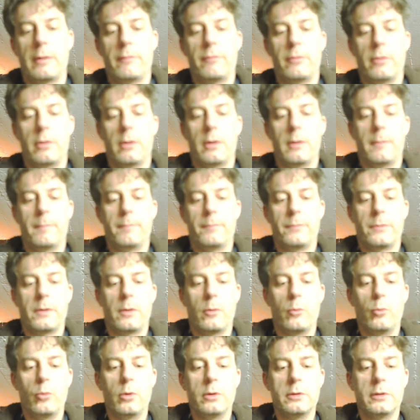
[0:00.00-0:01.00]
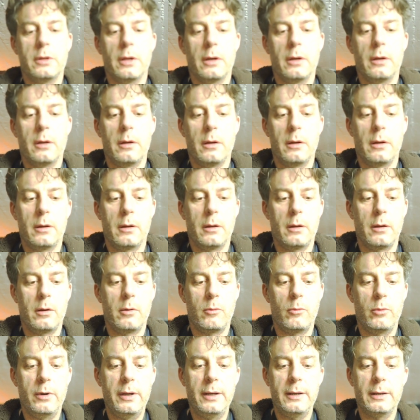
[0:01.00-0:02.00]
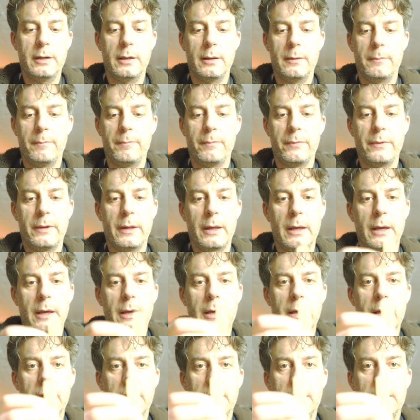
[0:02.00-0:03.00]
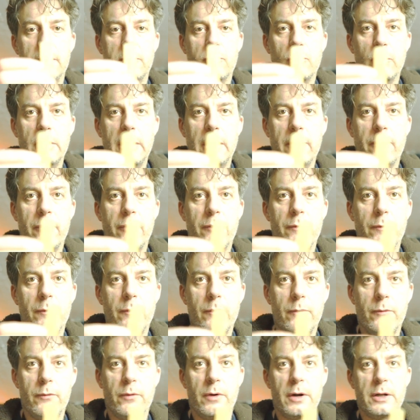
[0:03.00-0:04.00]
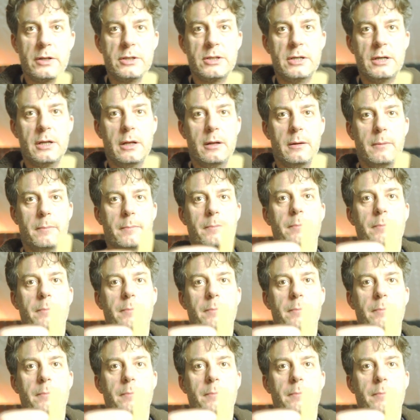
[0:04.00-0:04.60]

a wood reed, it's really fragile.